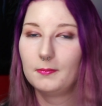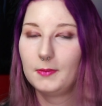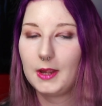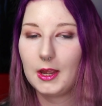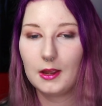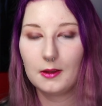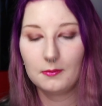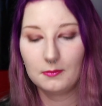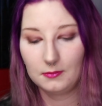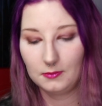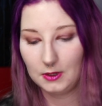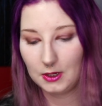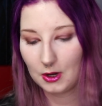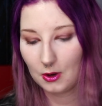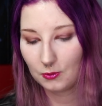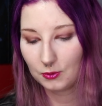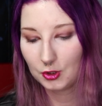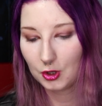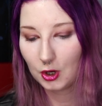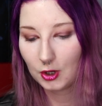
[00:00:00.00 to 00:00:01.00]
you
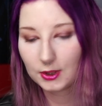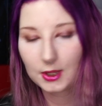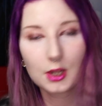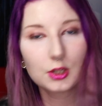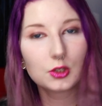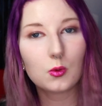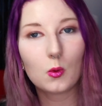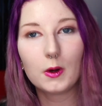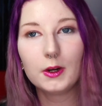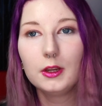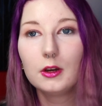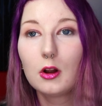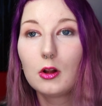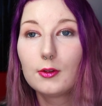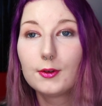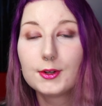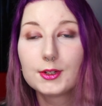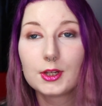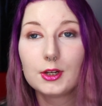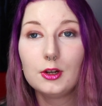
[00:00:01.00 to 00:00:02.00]
know, took that $20
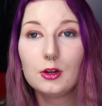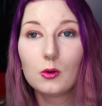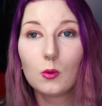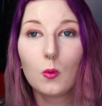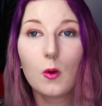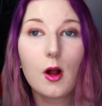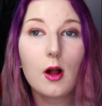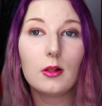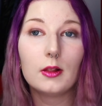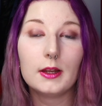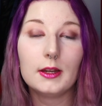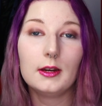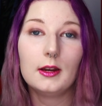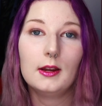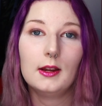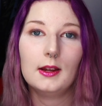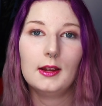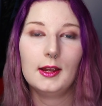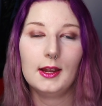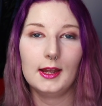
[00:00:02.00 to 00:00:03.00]
out of your wallet
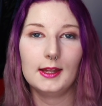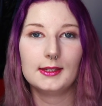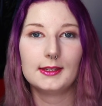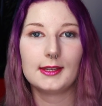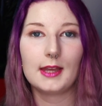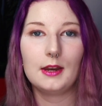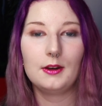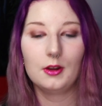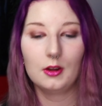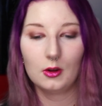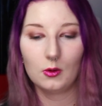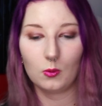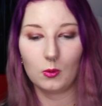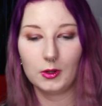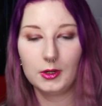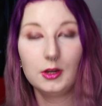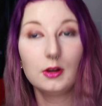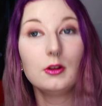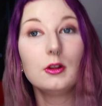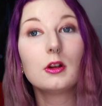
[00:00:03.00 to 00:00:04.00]
and said,
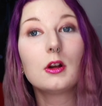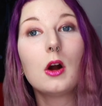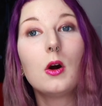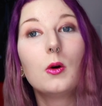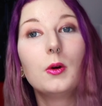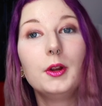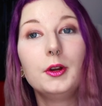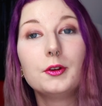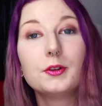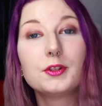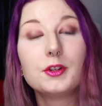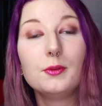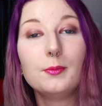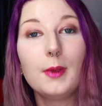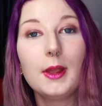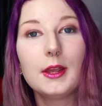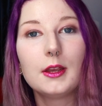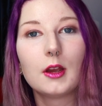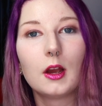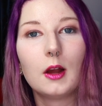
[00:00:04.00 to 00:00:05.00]
well, here you go, here's your
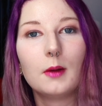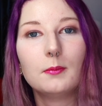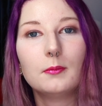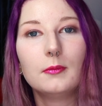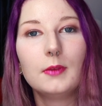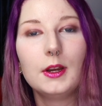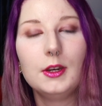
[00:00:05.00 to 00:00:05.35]
makeup.